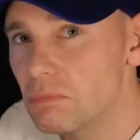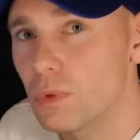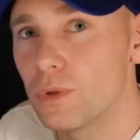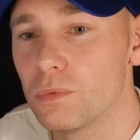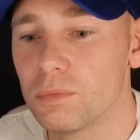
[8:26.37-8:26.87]

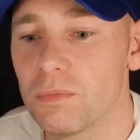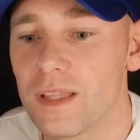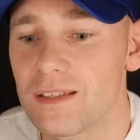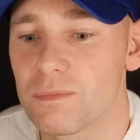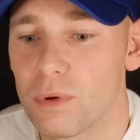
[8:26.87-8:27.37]
Well,
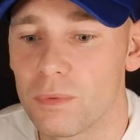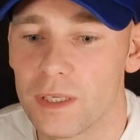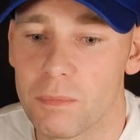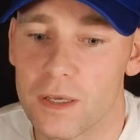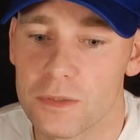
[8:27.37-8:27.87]
that's
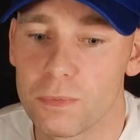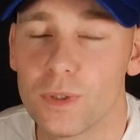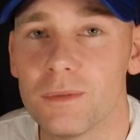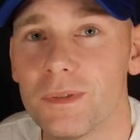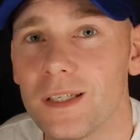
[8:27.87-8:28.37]
probably a plus
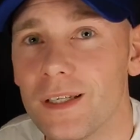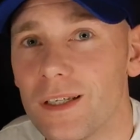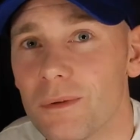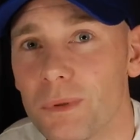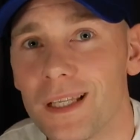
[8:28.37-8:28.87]
point.
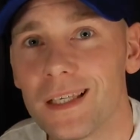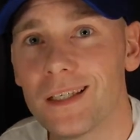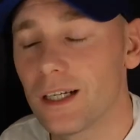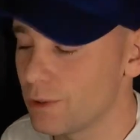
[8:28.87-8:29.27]
But there you